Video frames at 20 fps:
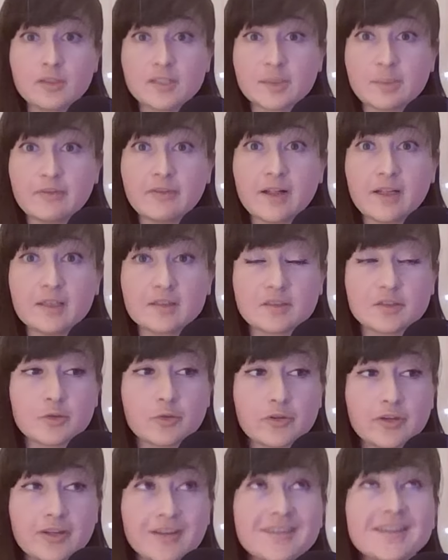to be
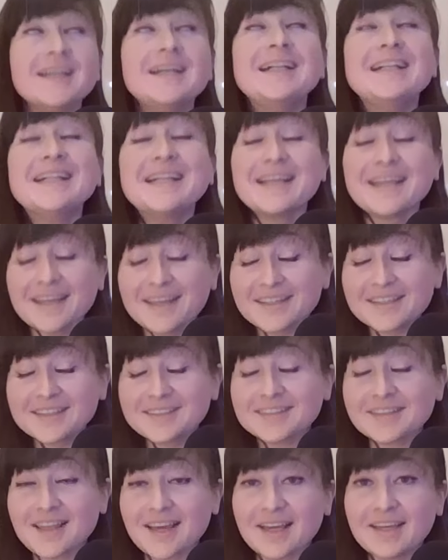valedictorian.
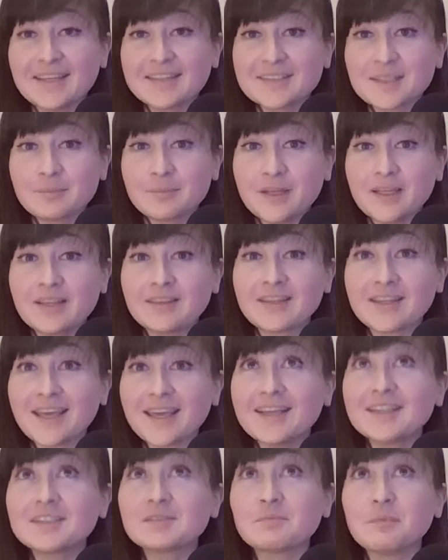And that ends up being the
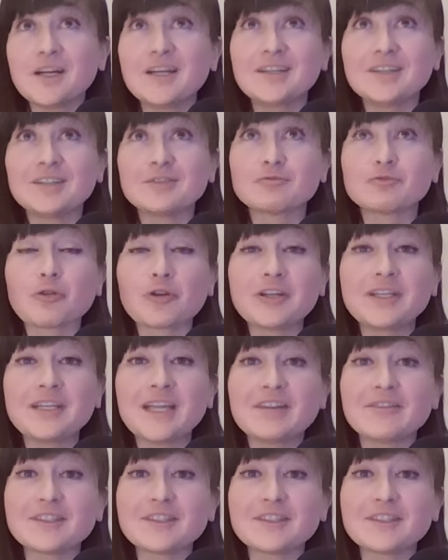case, but Rory never